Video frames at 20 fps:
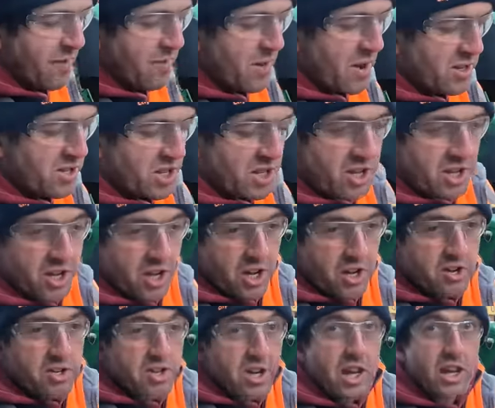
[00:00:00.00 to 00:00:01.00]
first thing to
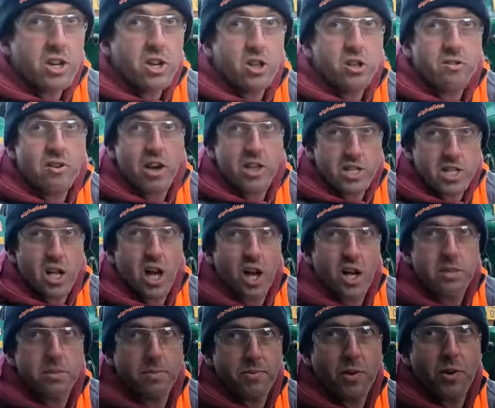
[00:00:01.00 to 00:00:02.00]
do, check you've got the right
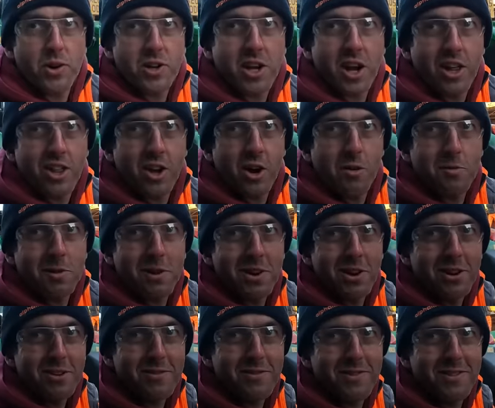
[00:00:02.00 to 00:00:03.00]
size before you cut the old one
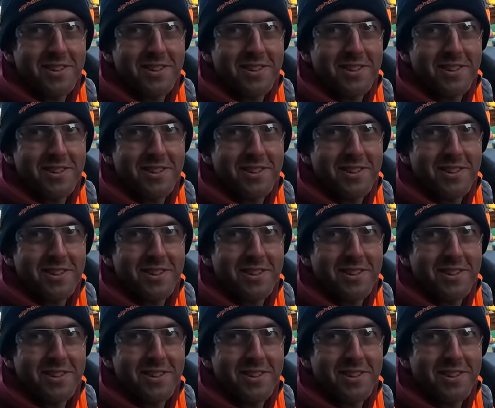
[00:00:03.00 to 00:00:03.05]
Yeah,